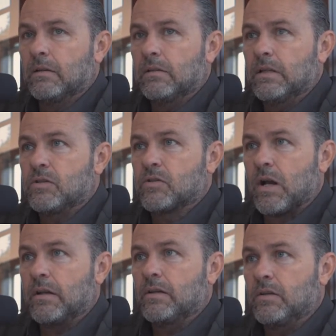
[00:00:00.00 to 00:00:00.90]
than
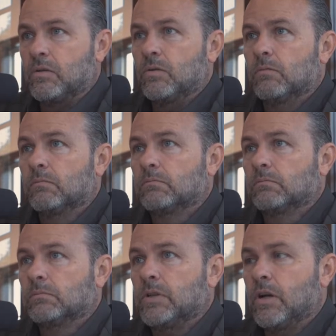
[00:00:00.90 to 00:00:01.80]
trying to do,
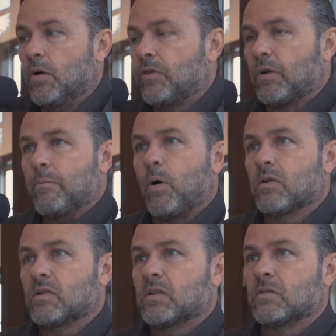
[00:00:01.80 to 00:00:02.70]
a
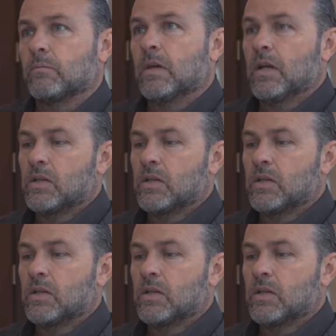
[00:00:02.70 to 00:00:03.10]
3-part system.